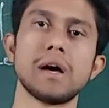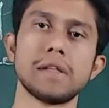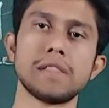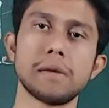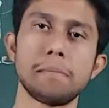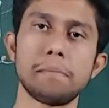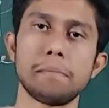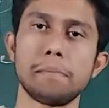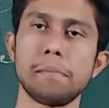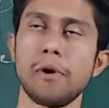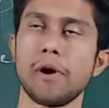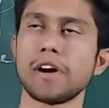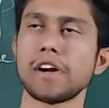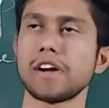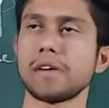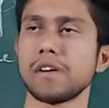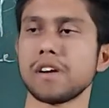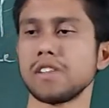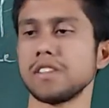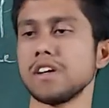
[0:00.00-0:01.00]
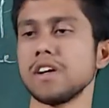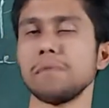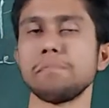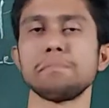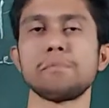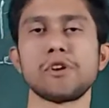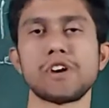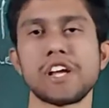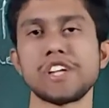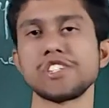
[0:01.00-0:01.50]
The
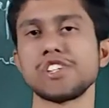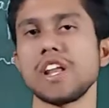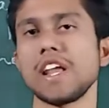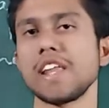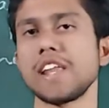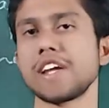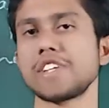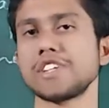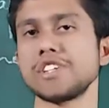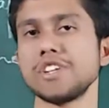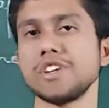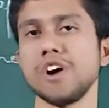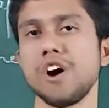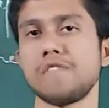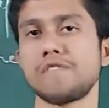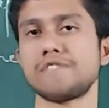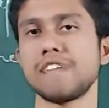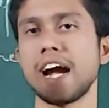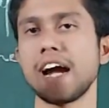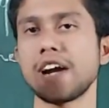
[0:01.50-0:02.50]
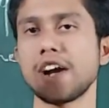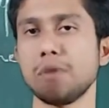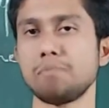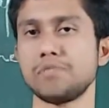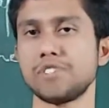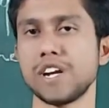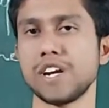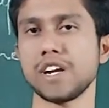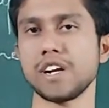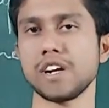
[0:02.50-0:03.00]
potential energy of that
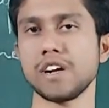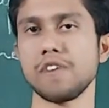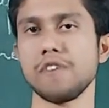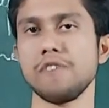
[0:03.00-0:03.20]
object